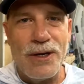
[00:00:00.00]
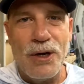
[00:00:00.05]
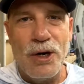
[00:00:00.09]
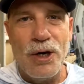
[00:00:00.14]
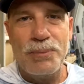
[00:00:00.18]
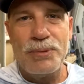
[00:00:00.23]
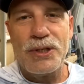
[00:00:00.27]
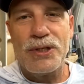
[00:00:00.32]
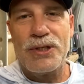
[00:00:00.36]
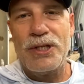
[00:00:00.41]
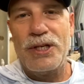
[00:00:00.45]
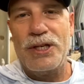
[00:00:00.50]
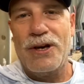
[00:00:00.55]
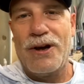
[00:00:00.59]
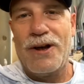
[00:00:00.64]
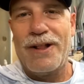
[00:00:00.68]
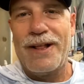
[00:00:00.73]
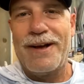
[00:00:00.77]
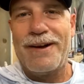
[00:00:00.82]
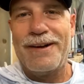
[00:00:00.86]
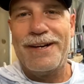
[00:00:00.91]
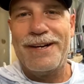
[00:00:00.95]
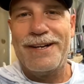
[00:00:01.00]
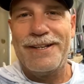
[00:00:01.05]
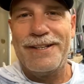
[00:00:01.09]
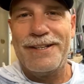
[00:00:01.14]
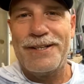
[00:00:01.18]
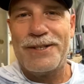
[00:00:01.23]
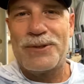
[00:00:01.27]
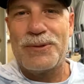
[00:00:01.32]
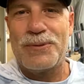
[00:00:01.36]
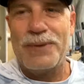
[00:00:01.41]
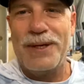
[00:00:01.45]
Hope to see y'all out here
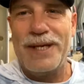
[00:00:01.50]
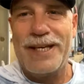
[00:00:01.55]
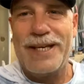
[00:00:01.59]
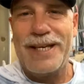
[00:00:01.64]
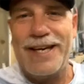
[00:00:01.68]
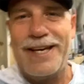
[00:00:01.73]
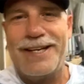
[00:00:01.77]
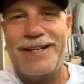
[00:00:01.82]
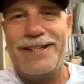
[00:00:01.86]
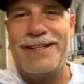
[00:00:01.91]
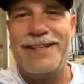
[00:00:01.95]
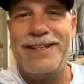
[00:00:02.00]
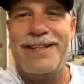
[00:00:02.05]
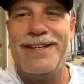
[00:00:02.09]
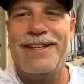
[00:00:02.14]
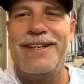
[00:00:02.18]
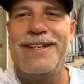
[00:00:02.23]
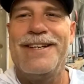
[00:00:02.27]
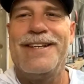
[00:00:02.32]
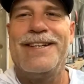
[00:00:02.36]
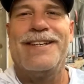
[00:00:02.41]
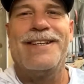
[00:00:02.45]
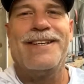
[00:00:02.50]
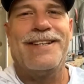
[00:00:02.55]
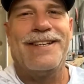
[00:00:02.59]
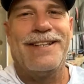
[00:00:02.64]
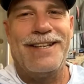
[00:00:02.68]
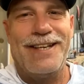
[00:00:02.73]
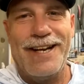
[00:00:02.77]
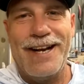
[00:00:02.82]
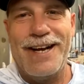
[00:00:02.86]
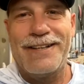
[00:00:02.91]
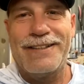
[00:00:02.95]
this weekend.
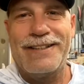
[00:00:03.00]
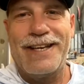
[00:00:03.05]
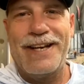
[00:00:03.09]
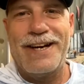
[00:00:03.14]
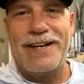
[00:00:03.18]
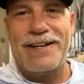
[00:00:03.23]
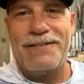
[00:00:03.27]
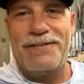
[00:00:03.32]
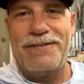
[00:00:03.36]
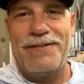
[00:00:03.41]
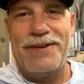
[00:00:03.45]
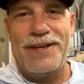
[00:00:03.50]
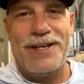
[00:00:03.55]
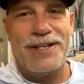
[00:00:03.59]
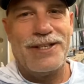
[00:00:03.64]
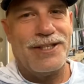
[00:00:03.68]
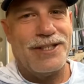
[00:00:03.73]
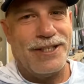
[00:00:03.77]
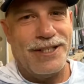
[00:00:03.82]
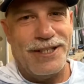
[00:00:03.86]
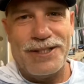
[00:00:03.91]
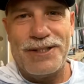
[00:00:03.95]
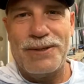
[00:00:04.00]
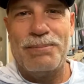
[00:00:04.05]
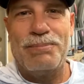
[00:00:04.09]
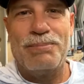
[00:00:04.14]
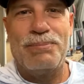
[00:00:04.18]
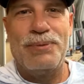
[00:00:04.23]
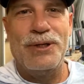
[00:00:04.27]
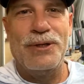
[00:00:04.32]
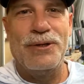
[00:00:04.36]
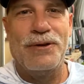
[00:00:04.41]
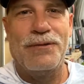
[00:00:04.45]
Get out there and fish. It's a
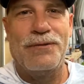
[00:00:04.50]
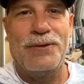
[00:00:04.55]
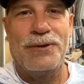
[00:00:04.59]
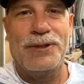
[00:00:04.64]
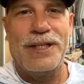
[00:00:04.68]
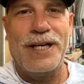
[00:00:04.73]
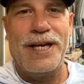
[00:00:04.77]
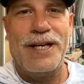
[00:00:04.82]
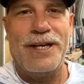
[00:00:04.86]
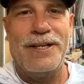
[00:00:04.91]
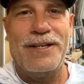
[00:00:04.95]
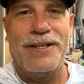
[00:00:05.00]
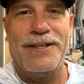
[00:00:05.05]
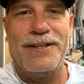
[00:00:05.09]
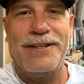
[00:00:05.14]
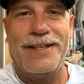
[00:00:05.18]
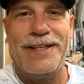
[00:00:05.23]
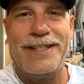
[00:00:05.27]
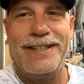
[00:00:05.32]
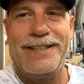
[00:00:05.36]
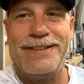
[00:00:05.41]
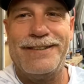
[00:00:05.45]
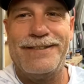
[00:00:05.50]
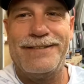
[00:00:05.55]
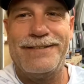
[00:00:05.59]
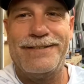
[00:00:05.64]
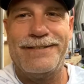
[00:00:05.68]
beautiful day to do it.